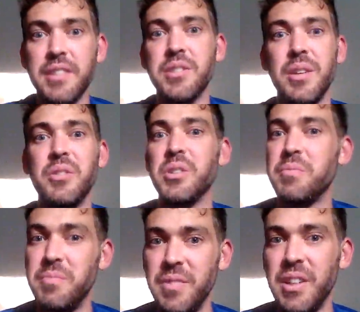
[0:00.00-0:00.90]
So you've got
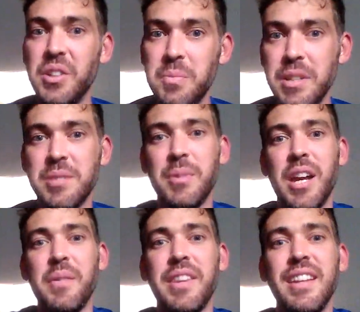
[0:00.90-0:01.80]
a bit to
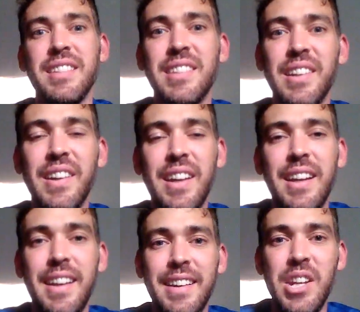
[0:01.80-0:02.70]
play with here. So
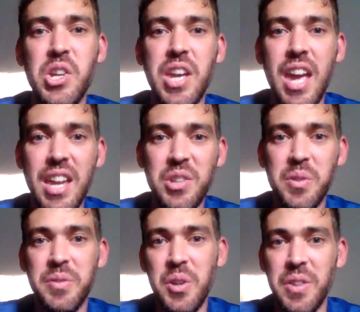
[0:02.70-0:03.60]
you can do a
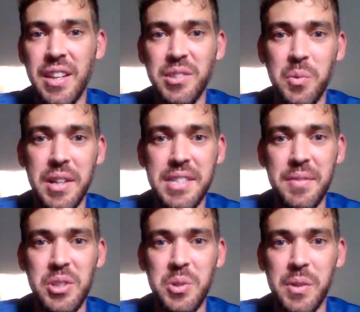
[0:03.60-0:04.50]
few things at once
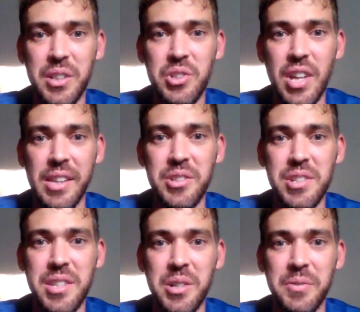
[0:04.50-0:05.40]
if you do want to challenge
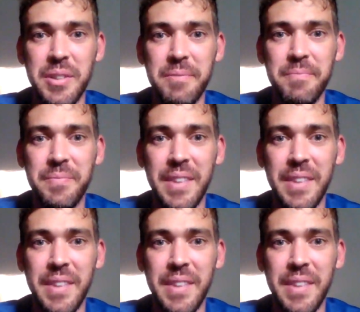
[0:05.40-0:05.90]
yourself and